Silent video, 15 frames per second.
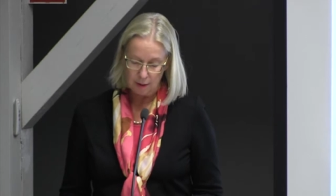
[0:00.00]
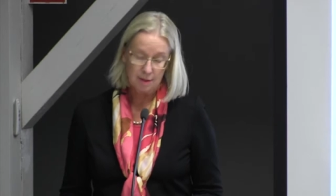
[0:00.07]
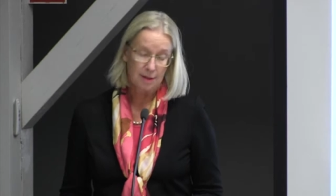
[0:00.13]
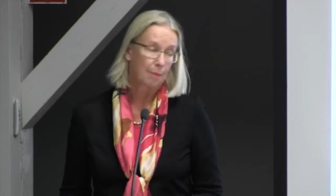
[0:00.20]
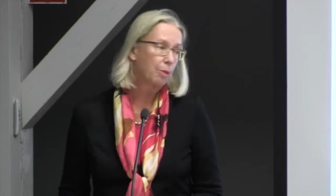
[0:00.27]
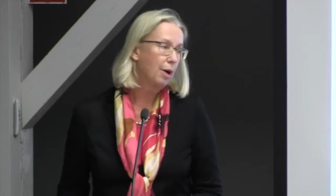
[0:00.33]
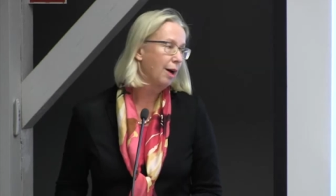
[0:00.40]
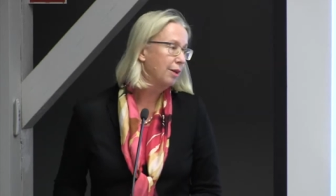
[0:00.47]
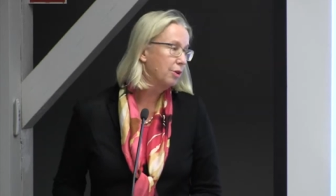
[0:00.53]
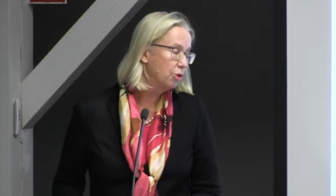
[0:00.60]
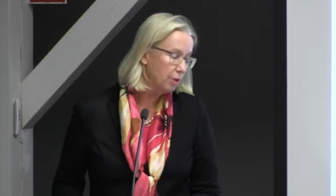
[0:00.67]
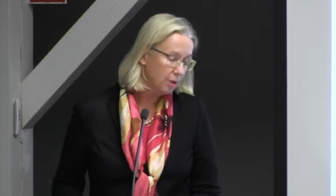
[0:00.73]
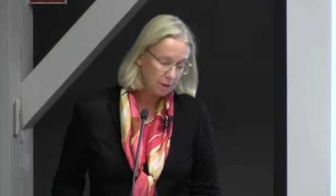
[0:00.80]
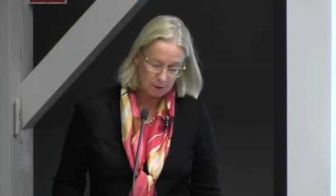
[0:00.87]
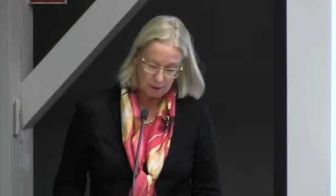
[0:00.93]
Some
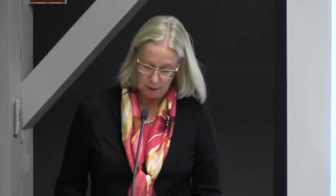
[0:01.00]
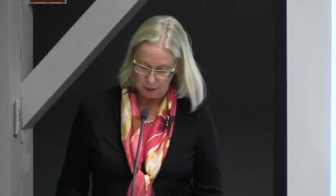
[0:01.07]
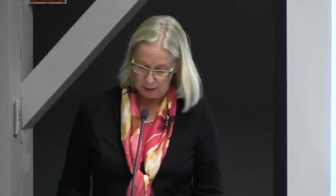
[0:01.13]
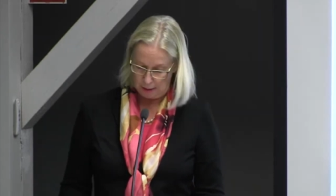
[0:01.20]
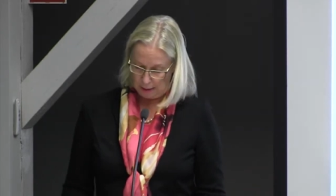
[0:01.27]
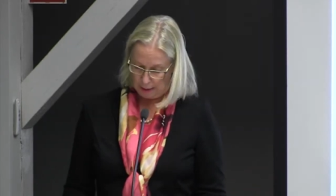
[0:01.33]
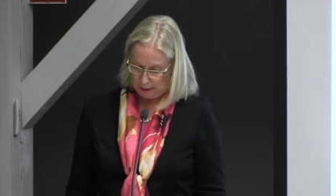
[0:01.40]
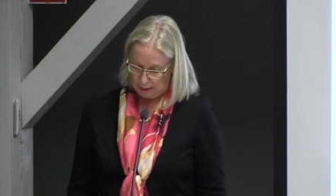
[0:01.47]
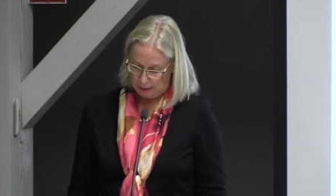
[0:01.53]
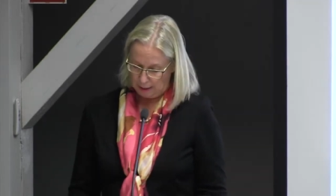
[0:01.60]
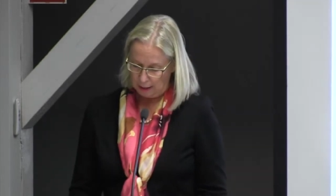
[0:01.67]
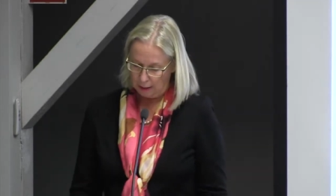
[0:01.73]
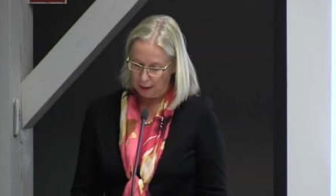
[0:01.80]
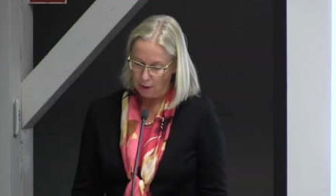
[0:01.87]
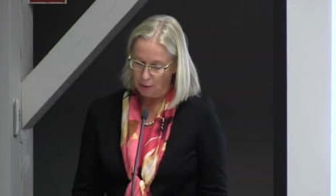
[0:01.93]
countries
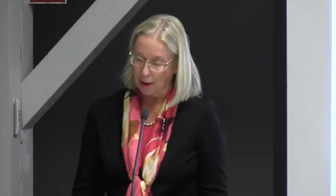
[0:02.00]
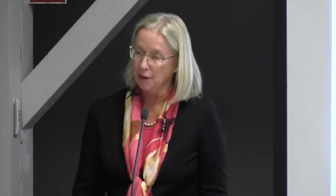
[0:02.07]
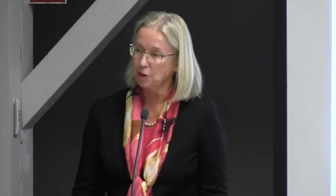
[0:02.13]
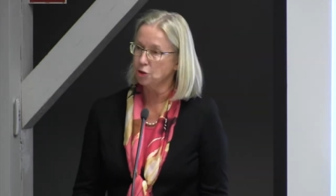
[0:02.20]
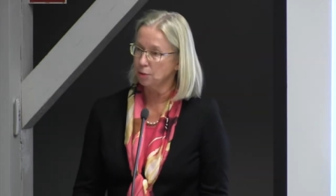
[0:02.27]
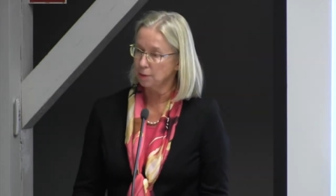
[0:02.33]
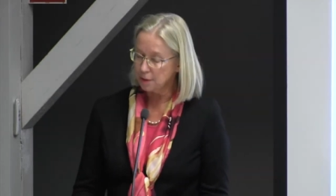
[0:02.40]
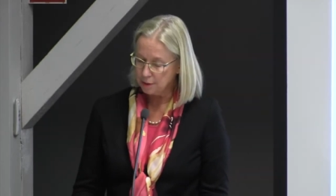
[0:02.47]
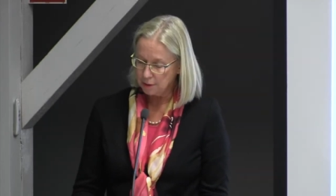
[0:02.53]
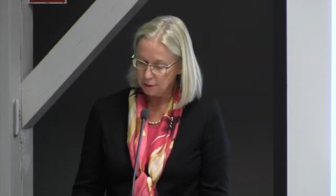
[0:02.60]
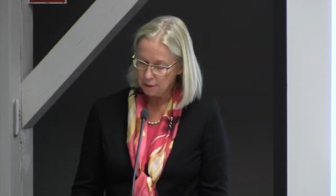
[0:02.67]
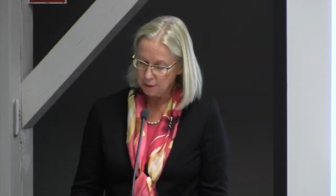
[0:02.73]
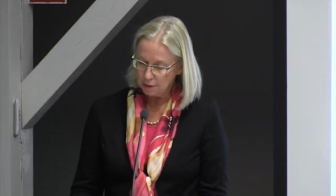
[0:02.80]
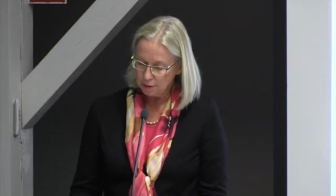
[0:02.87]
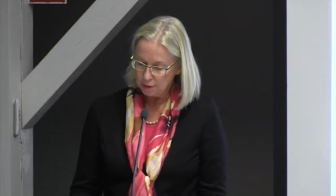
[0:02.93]
allow altruistic
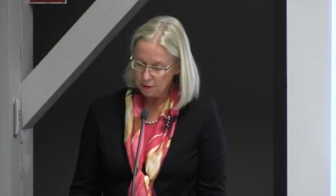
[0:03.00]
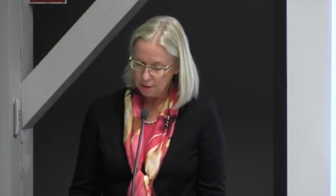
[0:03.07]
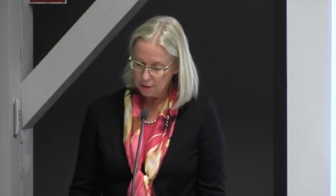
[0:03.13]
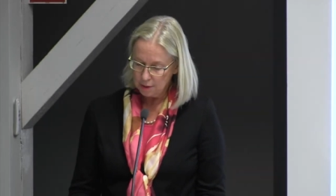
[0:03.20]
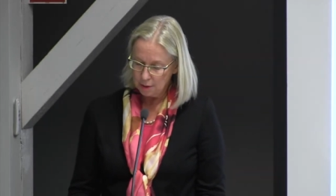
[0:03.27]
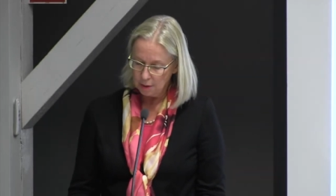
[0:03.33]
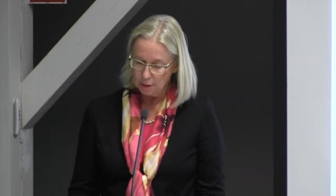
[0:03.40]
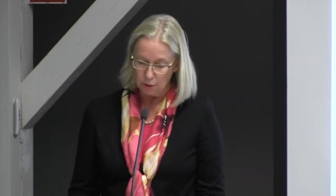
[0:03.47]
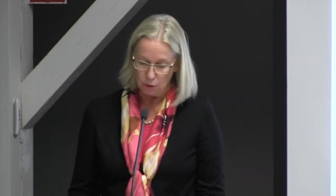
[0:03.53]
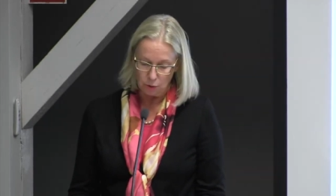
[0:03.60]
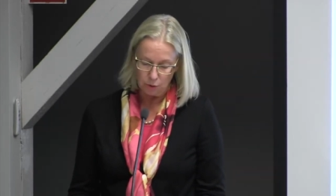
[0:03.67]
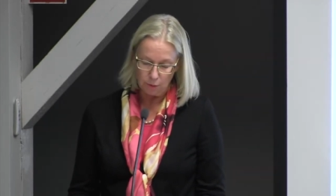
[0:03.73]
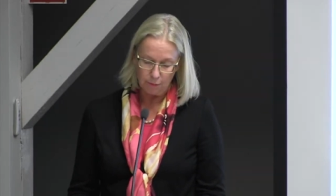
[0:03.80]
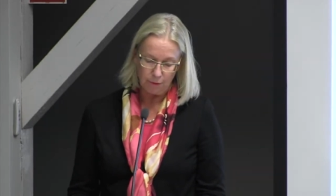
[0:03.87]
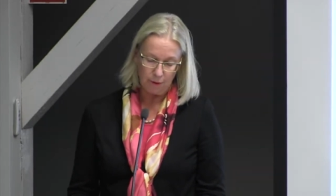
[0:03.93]
surrogacy. In
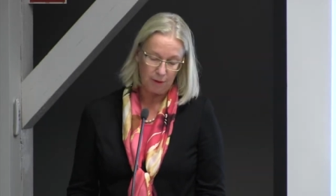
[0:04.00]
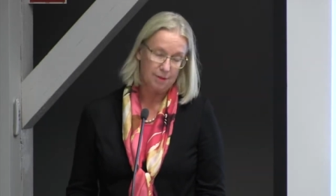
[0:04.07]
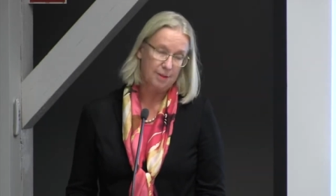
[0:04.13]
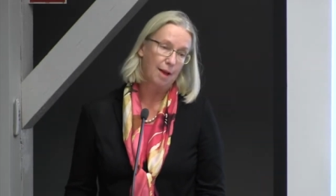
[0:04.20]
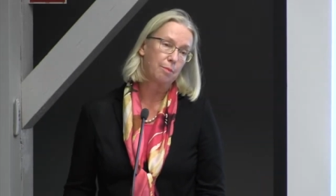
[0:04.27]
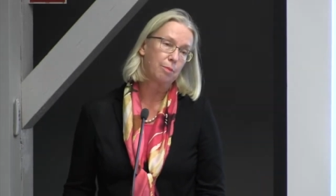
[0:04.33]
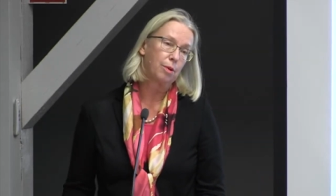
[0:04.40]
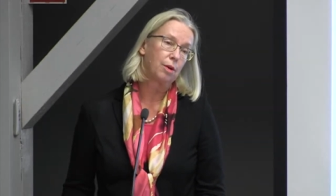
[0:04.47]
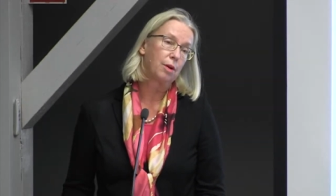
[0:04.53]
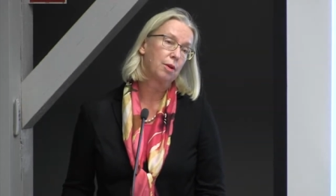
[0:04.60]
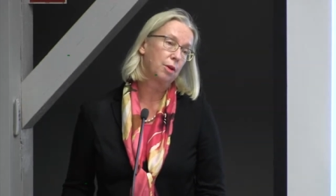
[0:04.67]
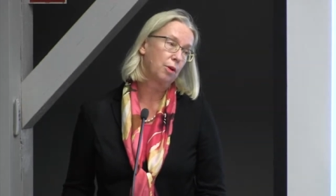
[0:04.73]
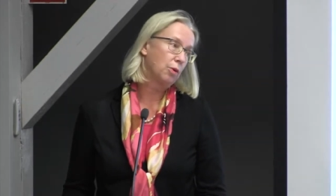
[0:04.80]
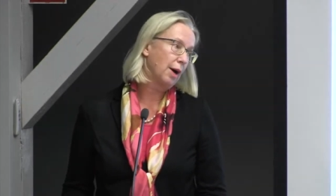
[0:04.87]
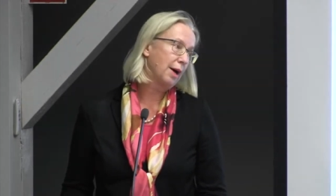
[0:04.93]
Europe, for example,
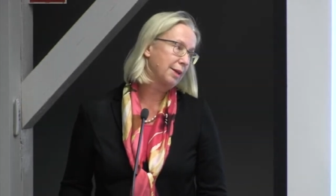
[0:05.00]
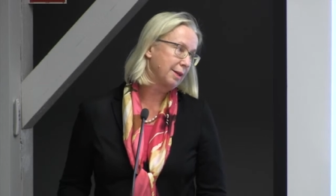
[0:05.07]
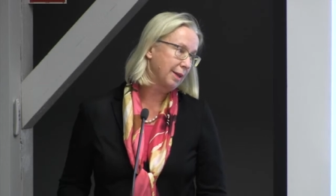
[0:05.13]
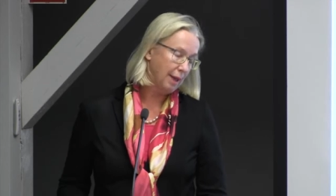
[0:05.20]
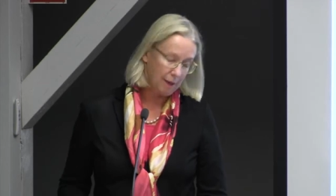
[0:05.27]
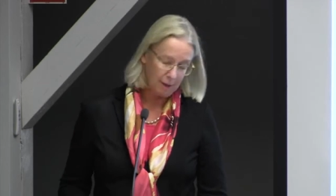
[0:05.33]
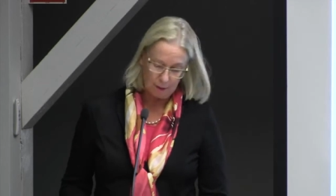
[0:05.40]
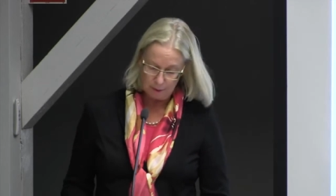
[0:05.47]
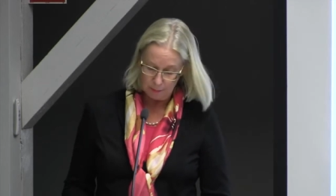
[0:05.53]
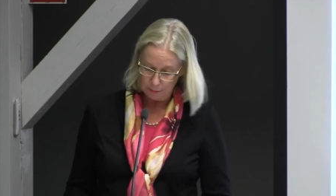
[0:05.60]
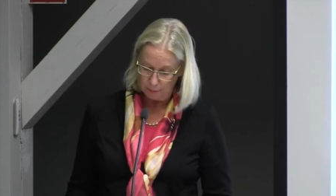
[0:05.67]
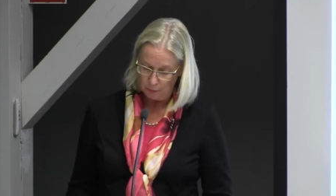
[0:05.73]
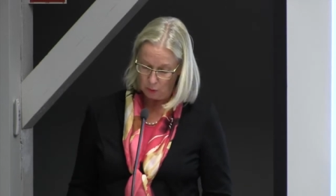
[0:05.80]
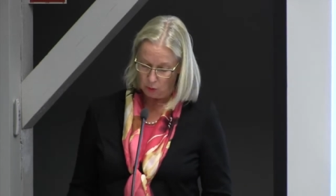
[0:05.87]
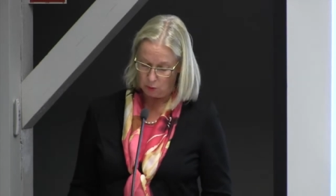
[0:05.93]
the United
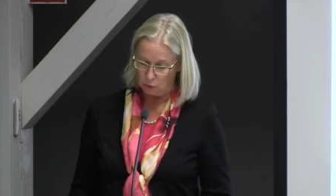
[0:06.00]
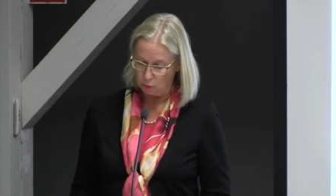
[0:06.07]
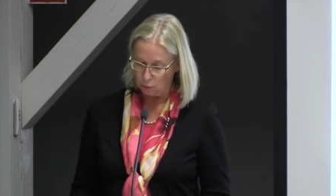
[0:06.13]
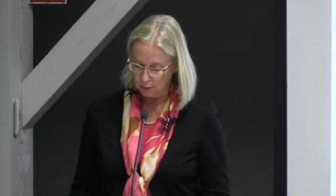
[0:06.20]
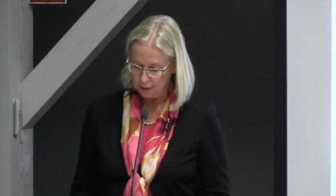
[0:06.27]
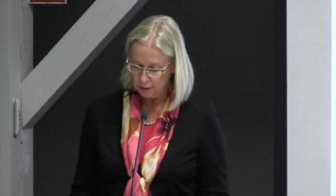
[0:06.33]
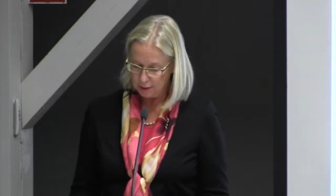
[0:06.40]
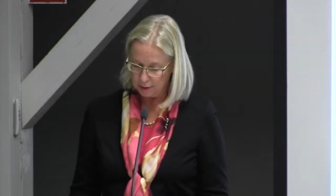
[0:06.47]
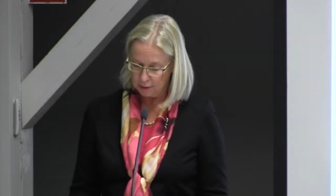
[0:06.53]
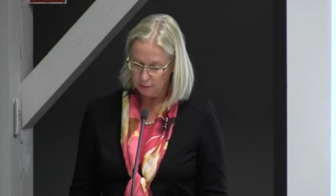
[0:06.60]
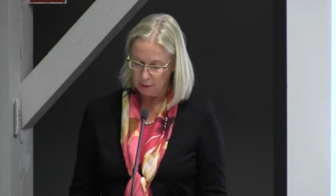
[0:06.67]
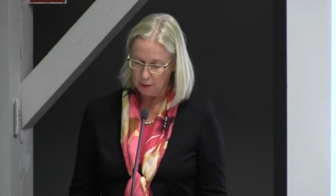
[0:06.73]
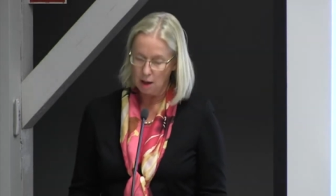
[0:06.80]
Kingdom or Greece.